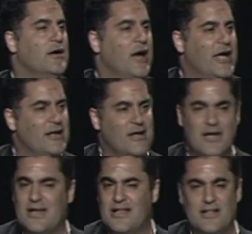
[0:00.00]
and
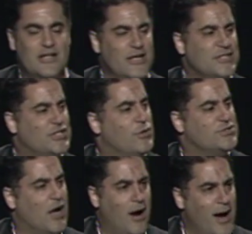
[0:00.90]
the list goes
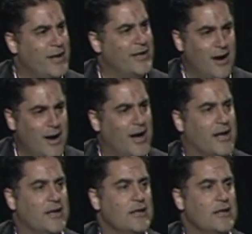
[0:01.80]
on and on